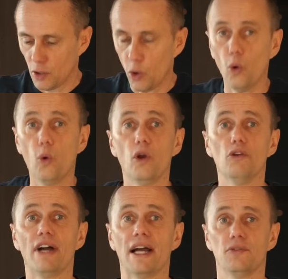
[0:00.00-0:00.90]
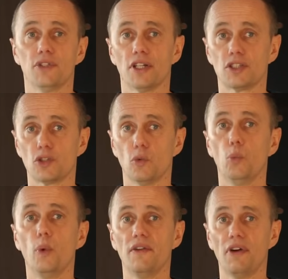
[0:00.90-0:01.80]
all around us
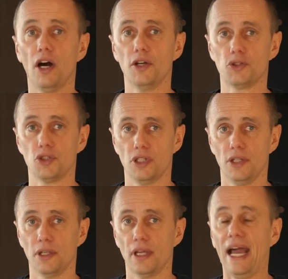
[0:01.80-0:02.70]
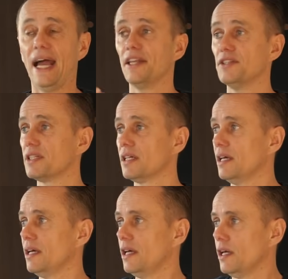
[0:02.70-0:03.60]
with hydrogen. And
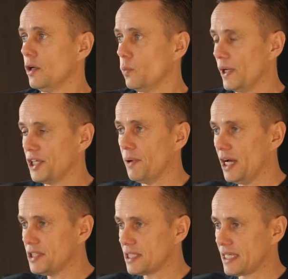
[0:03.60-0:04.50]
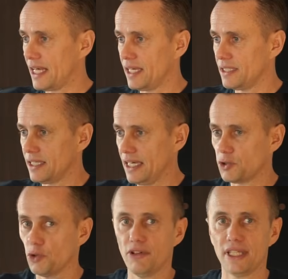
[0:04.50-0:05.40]
when you understand
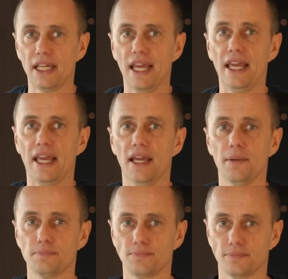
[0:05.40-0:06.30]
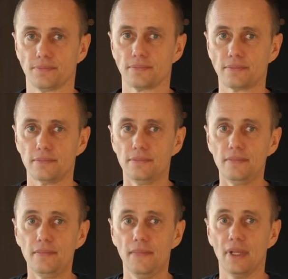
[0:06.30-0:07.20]
it's already here,
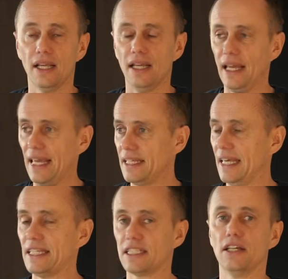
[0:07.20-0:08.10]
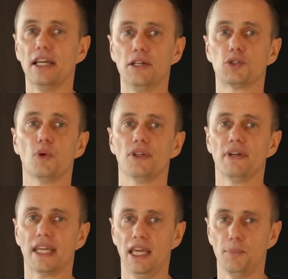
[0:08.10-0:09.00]
it's one of
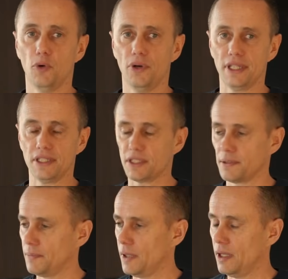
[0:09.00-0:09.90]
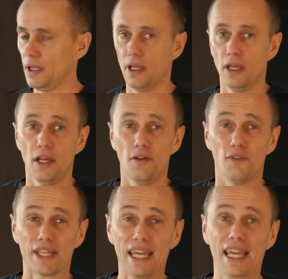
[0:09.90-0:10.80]
the key points.
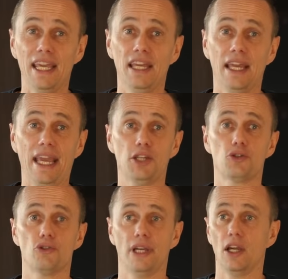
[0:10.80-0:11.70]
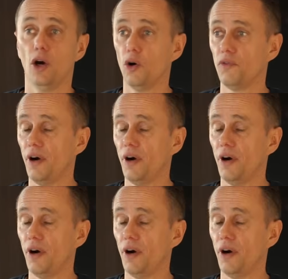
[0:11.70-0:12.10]
The key history of